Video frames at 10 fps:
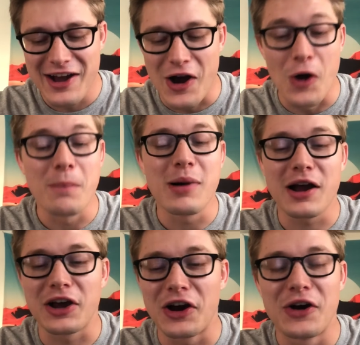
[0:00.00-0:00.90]
old
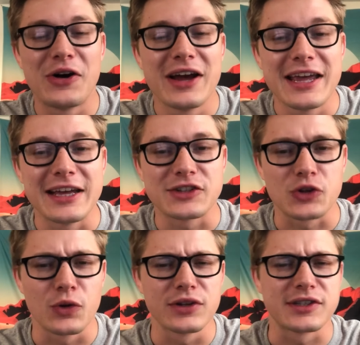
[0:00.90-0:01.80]
Bucko, he gets
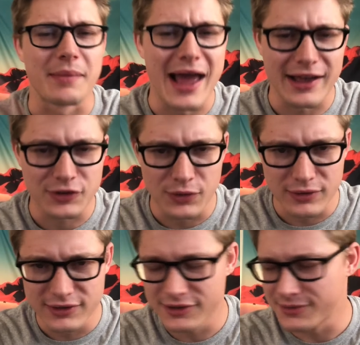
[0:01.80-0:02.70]
sold to some
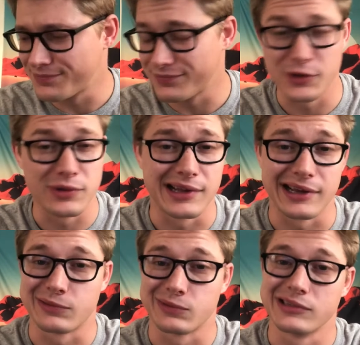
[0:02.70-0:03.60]
assholes who,
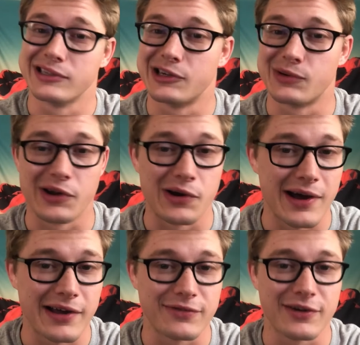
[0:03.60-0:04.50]
like, really don't know
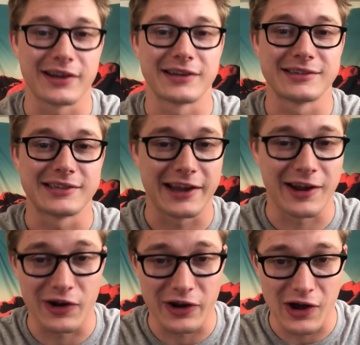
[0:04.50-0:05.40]
how to fucking take
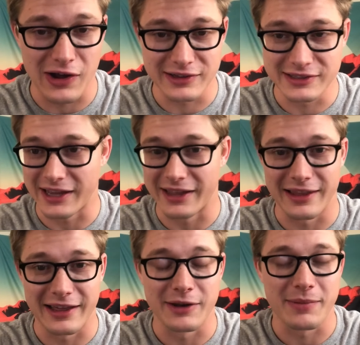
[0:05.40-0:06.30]
care of dogs, and
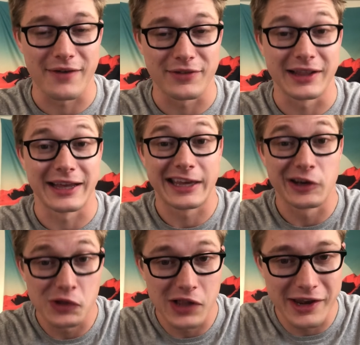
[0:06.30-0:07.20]
they end up having to, like,
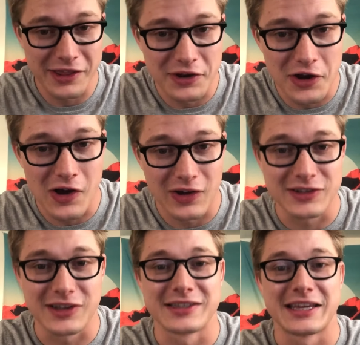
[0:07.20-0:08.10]
kill a lot of the
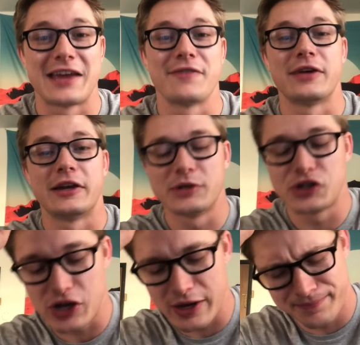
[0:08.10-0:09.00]
dogs because they can't feed them and
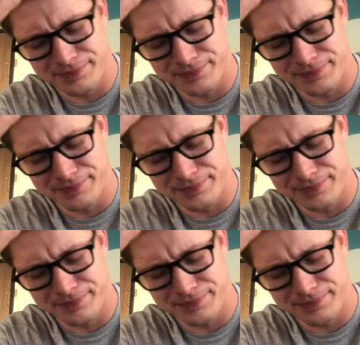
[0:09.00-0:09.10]
shit.